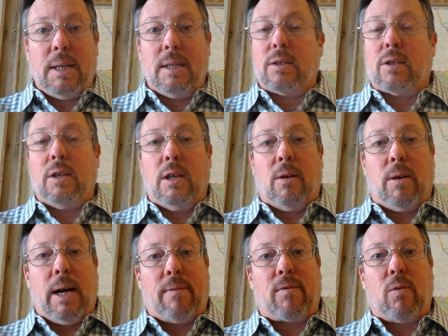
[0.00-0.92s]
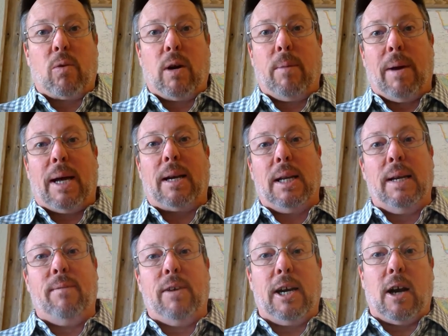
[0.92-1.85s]
so you don't have to worry about
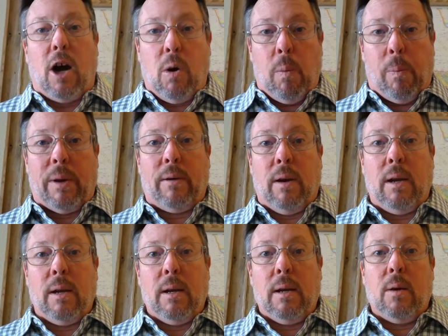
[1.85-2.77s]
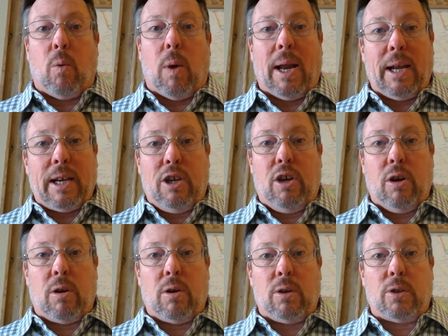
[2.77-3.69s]
leaving it open while it
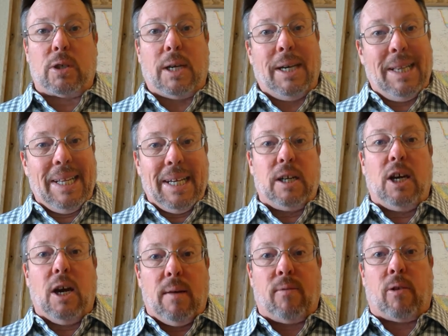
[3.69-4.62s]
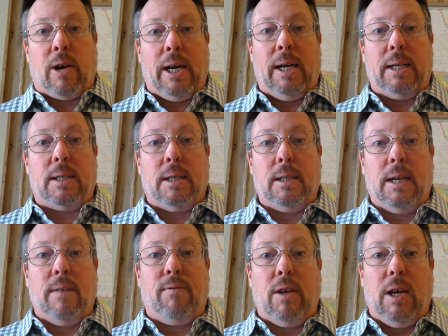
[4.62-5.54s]
cures and then covering it
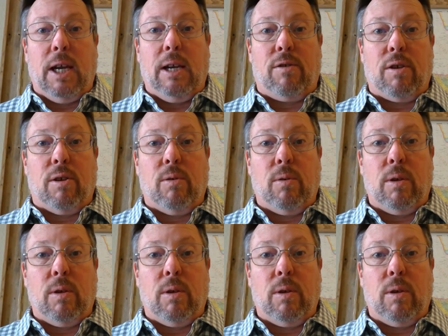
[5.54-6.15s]
if you need to.